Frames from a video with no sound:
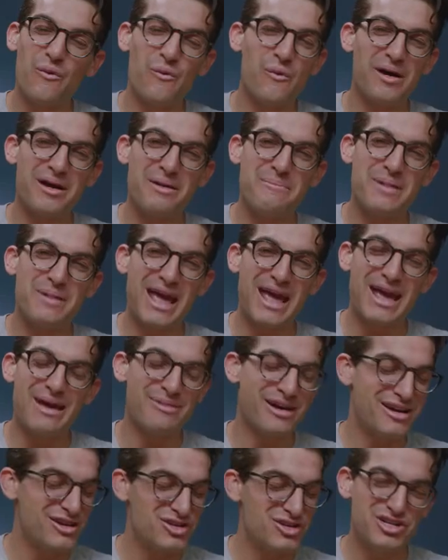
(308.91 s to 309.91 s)
what a
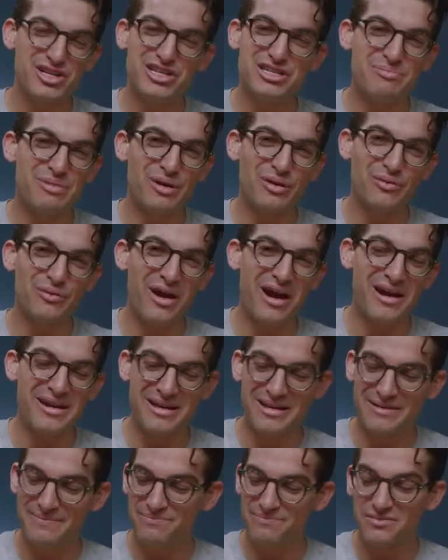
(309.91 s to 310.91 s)
babe. She's built right
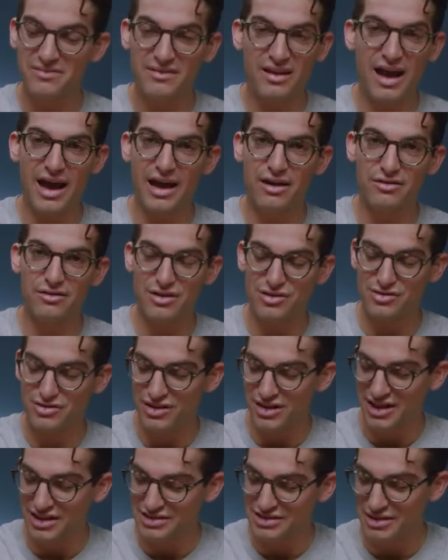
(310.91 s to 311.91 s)
in. I don't use
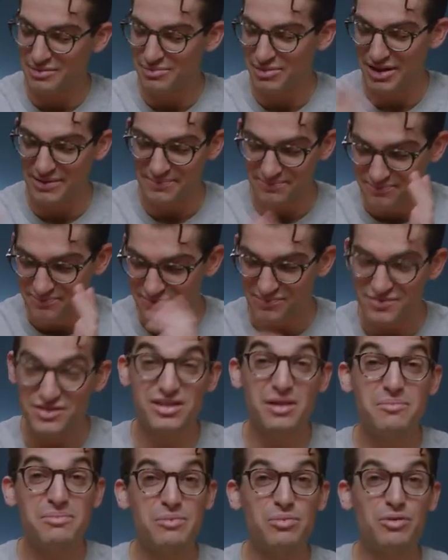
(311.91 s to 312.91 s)
Alexa, but
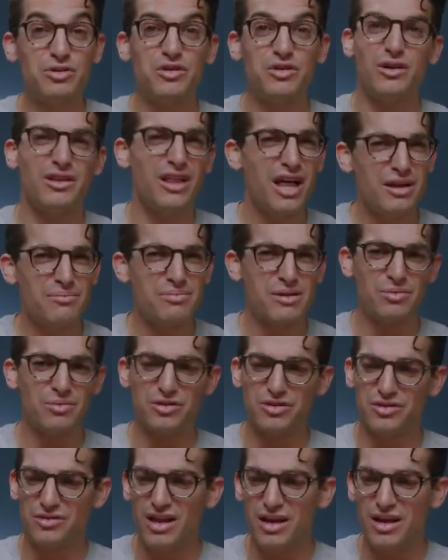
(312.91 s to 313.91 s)
some people do. A lot of
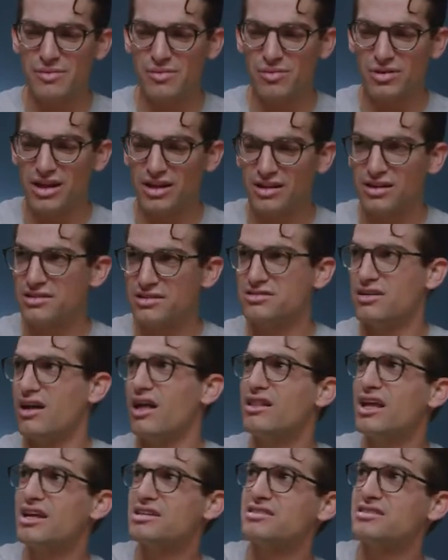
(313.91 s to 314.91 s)
people do. A lot of people like Alexa.
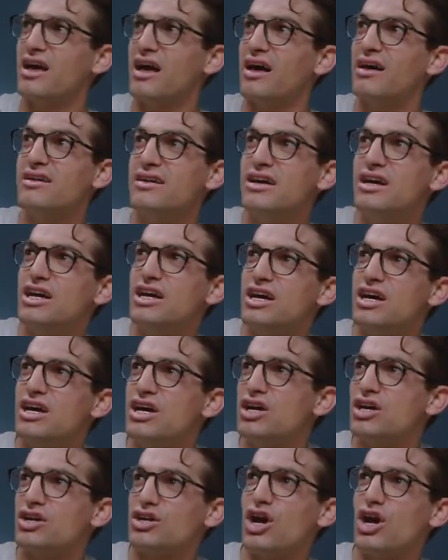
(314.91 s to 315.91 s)
Alexa,
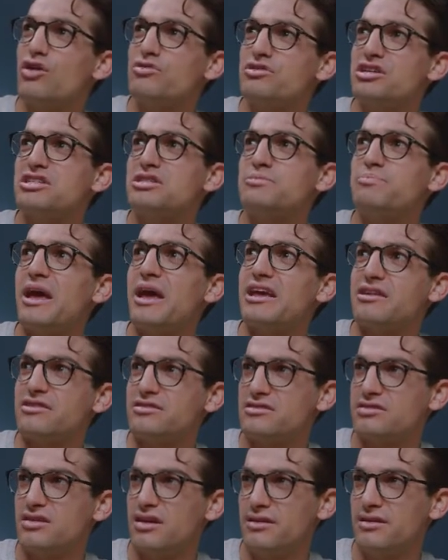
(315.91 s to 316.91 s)
go to
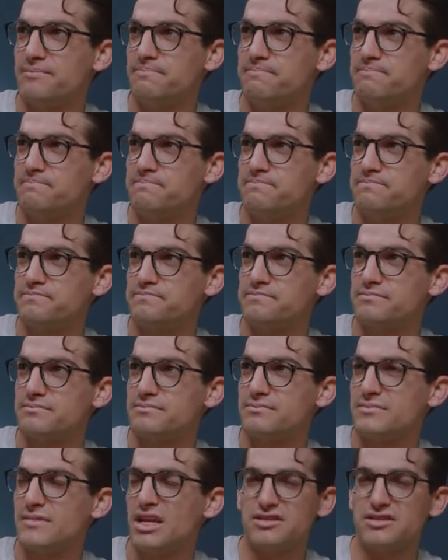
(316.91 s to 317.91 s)
space.
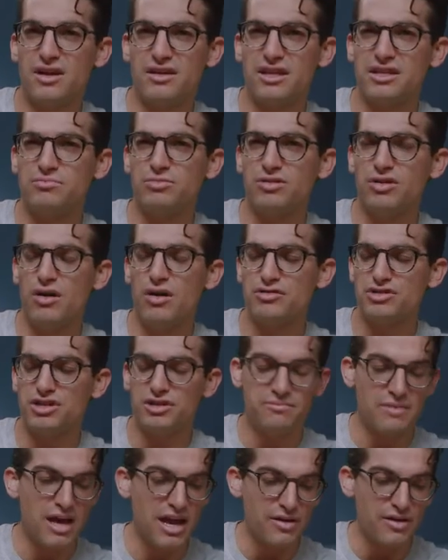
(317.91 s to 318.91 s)
Sorry, that's Blue
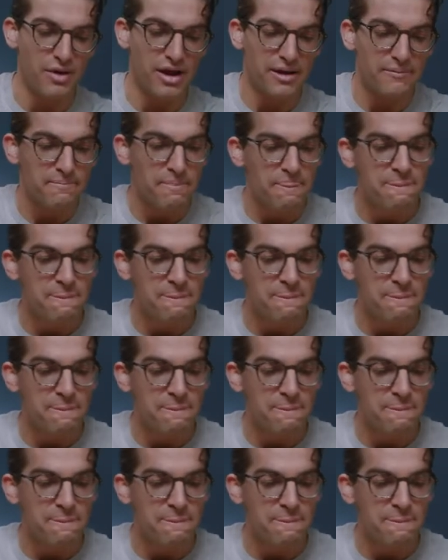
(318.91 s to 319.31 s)
Ocean. Anyway,